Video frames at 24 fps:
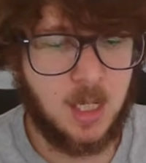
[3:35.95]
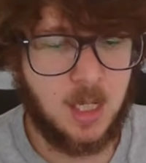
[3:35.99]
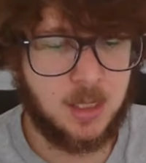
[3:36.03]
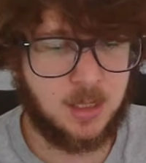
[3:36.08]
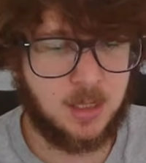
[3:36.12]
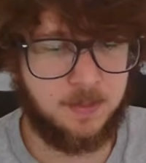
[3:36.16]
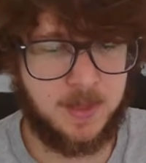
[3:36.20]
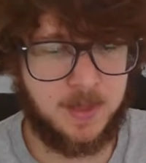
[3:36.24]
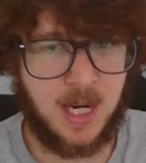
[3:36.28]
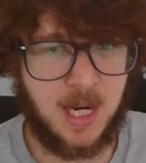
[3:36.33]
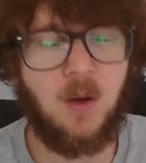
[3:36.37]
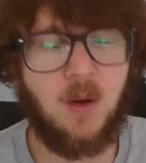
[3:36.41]

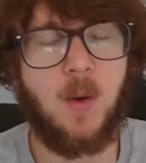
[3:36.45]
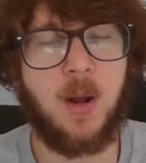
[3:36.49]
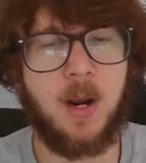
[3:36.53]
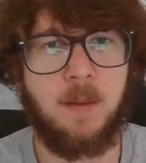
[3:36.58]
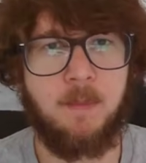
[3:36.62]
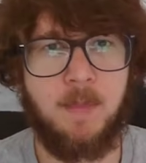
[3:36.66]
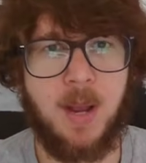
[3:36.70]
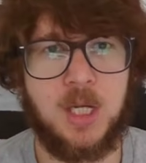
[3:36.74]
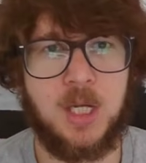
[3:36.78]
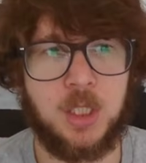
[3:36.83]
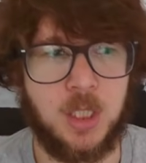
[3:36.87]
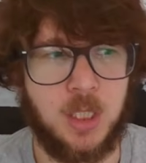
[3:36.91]
Something I want to
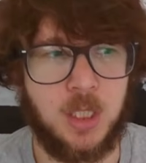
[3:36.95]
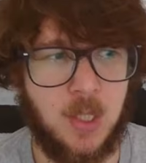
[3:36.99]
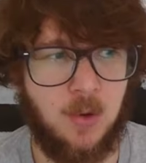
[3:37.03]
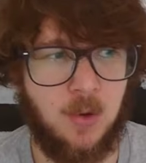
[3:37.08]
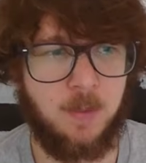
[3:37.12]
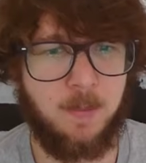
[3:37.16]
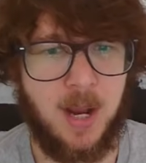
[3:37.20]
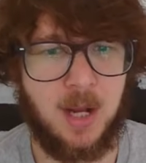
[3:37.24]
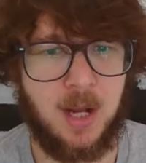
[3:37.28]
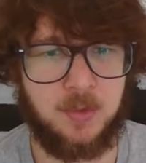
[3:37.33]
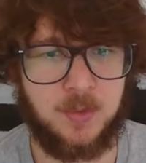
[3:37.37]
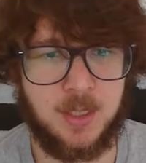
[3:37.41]
mention though
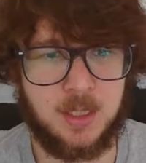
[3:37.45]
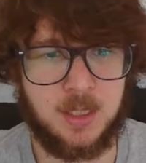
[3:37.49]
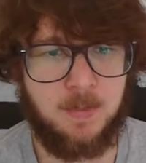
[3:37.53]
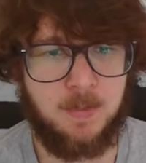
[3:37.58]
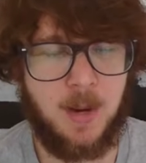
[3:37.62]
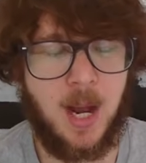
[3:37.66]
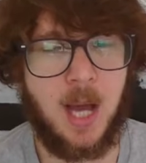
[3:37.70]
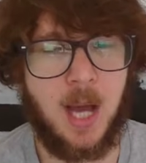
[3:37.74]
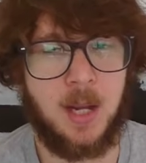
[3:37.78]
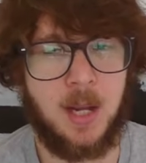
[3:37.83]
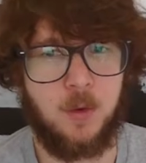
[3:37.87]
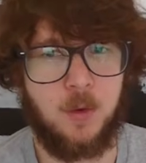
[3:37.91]
about this
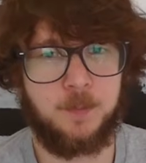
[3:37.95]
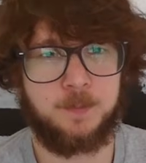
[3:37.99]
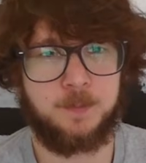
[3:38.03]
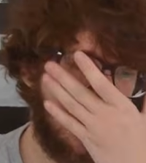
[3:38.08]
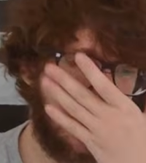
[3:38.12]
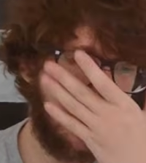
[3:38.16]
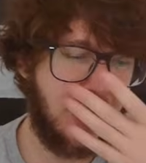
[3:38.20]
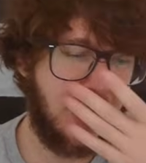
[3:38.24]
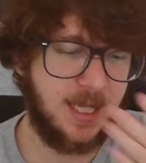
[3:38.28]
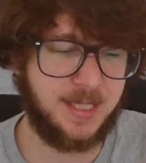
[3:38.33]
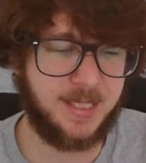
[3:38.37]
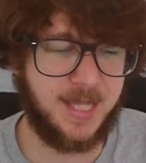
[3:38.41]
model
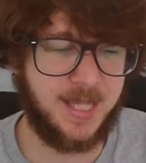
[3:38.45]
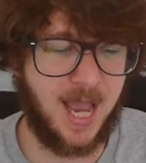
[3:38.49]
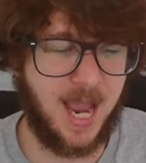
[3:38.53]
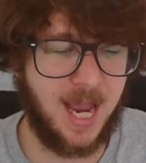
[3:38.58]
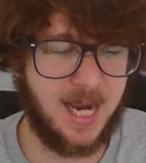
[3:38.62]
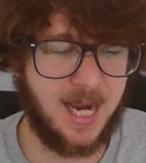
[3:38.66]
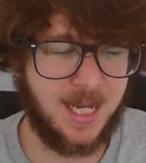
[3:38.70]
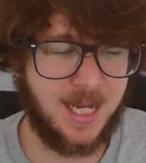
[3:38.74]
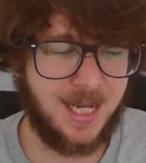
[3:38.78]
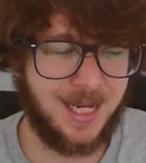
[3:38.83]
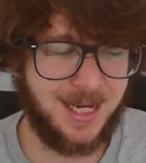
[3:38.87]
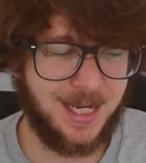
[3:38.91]
is
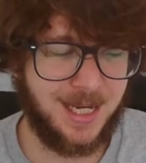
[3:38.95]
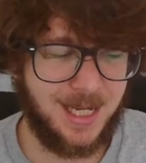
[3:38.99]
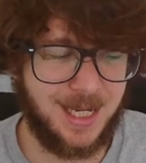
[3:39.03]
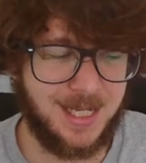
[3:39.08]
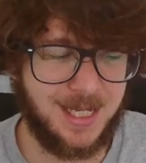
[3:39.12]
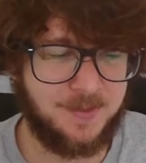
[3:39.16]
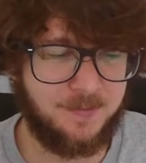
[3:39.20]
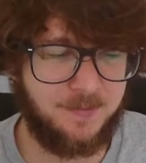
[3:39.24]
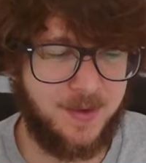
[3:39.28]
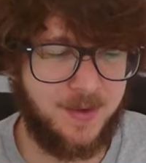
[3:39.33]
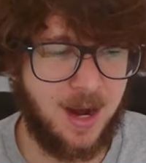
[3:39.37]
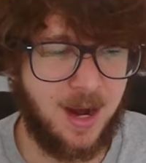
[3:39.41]
that
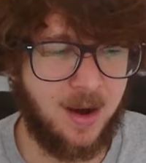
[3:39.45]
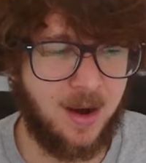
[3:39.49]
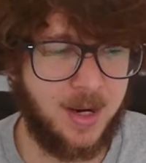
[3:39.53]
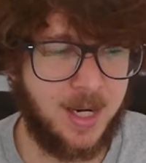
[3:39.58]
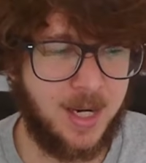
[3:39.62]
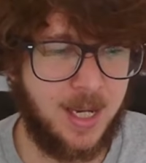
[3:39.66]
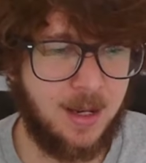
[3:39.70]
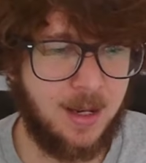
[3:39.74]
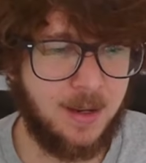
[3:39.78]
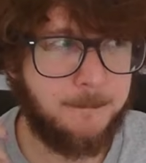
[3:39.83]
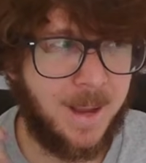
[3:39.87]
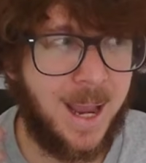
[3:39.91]
it's
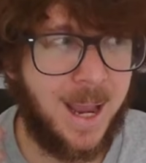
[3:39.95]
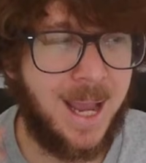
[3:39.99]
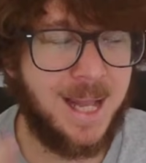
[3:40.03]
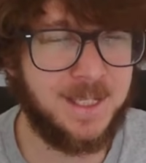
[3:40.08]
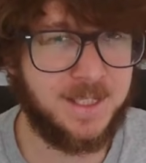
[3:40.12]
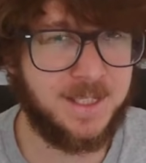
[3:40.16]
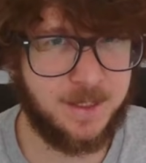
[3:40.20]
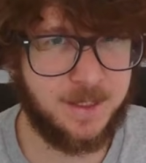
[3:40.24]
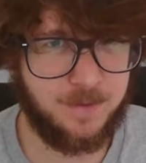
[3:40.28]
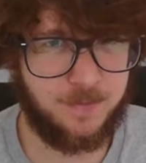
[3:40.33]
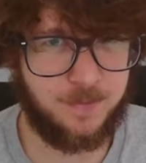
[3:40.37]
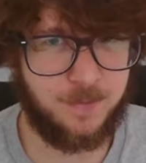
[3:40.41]
very
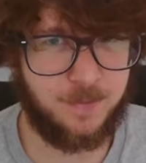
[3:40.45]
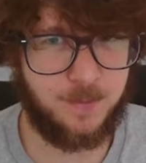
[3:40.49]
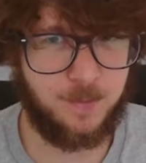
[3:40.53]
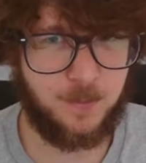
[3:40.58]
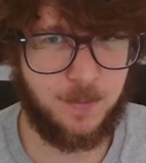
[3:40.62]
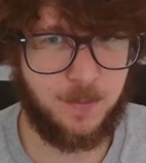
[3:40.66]
pensive.